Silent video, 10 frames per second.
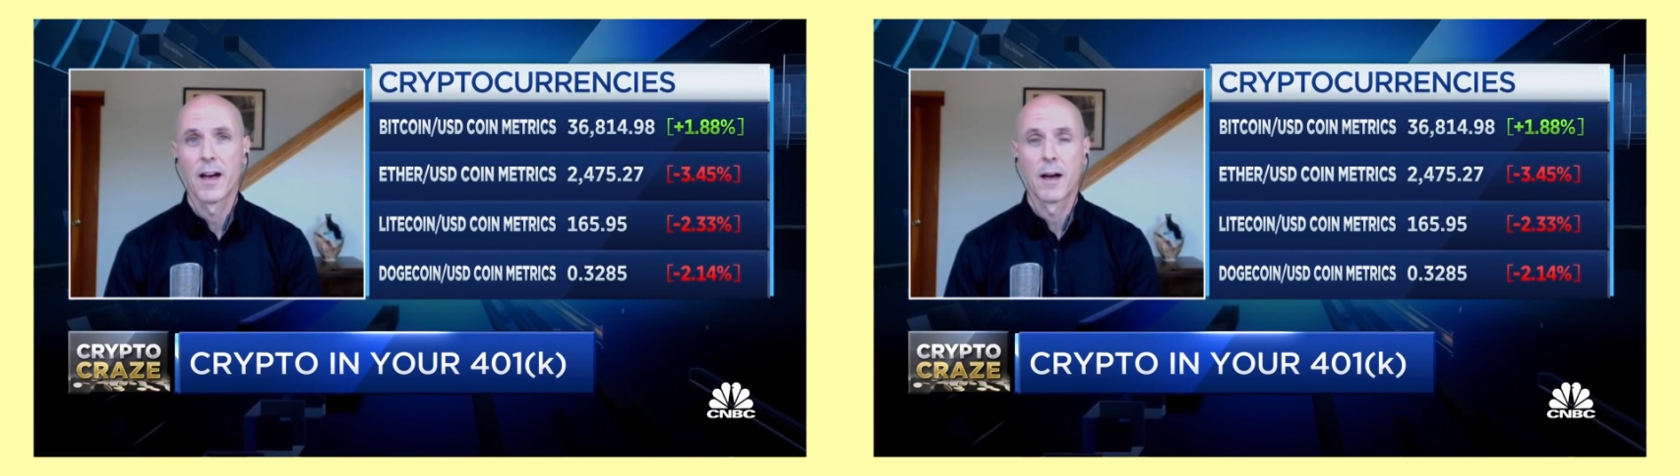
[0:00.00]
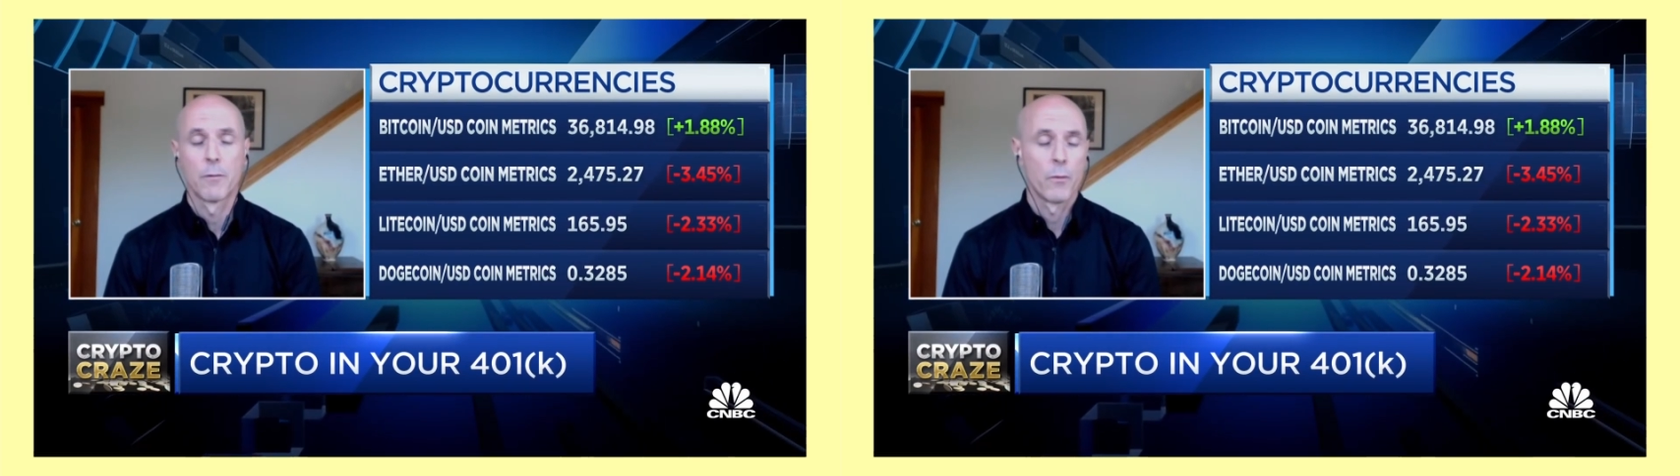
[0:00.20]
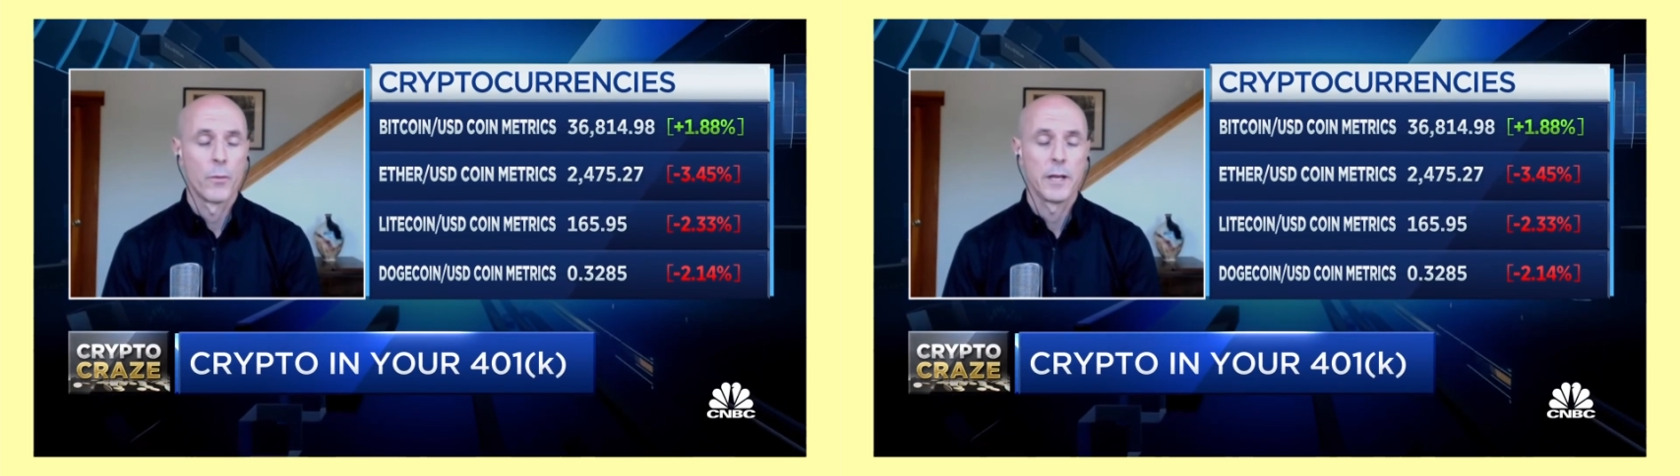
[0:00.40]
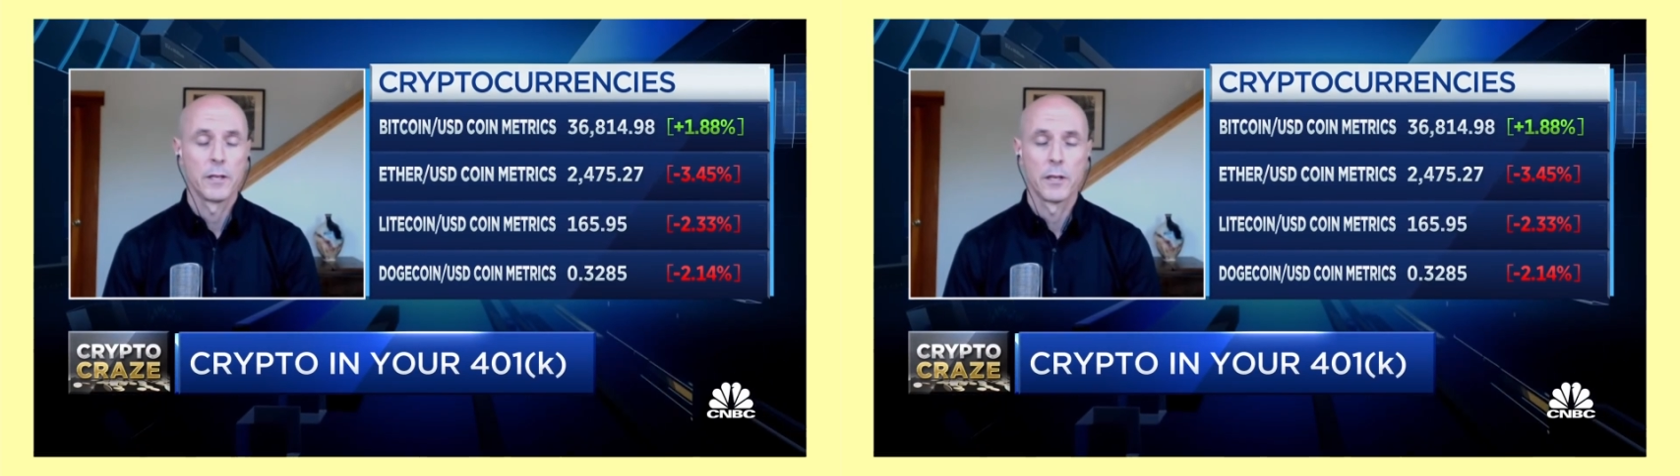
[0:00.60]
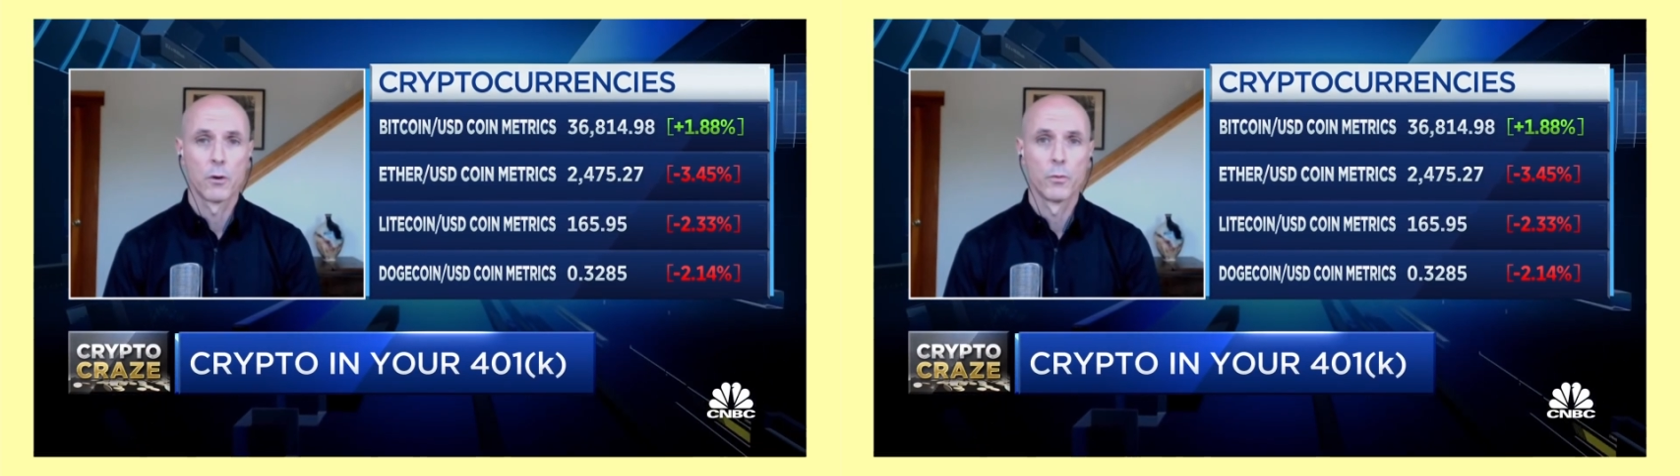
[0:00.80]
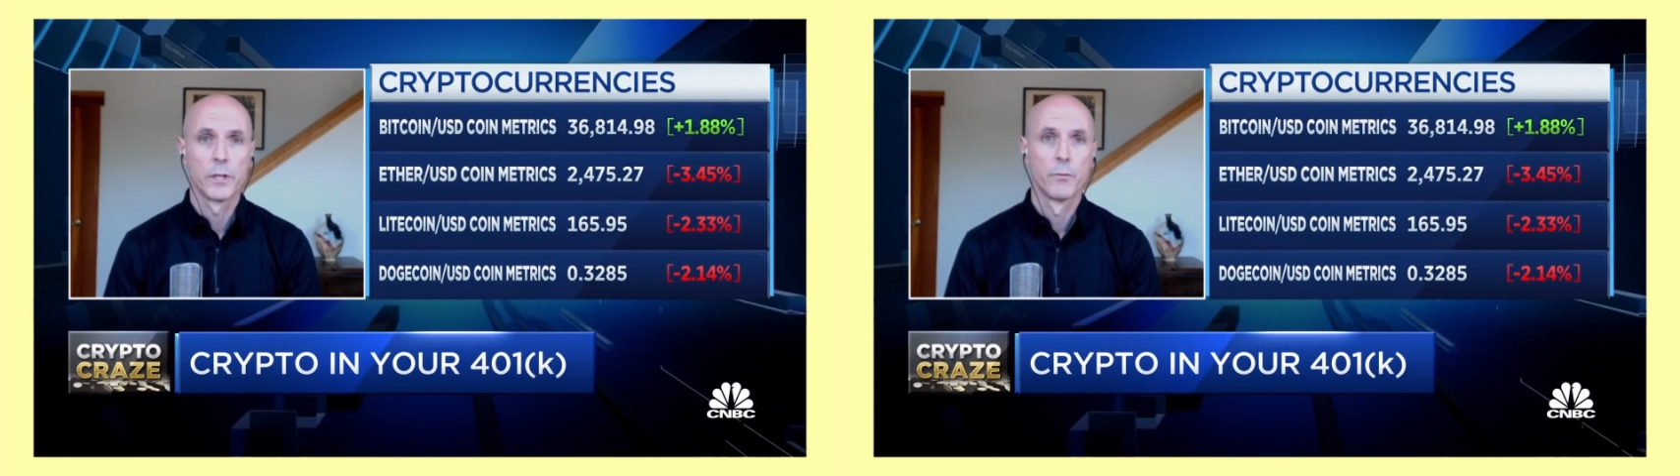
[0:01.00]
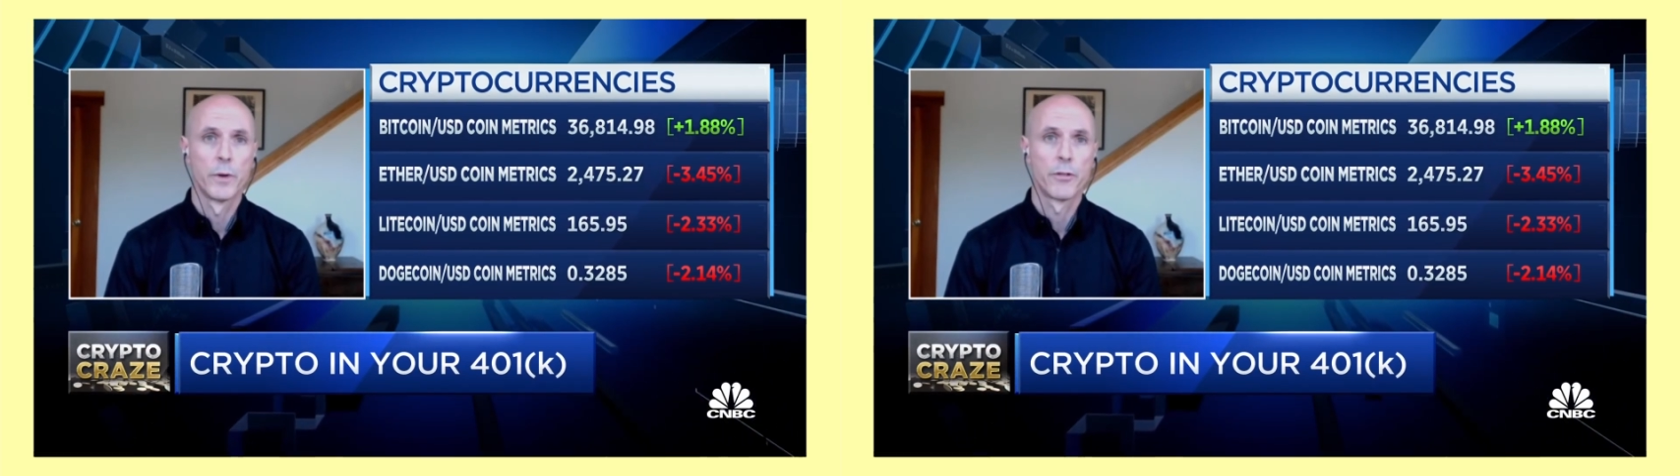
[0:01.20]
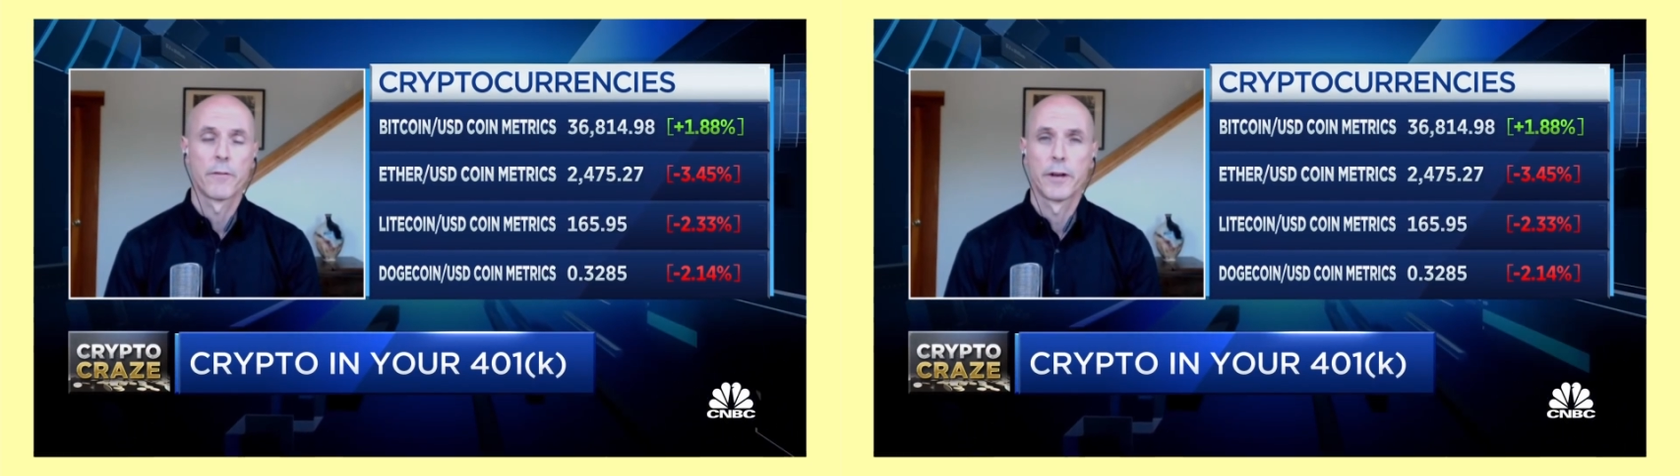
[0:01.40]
And we, you know, we thought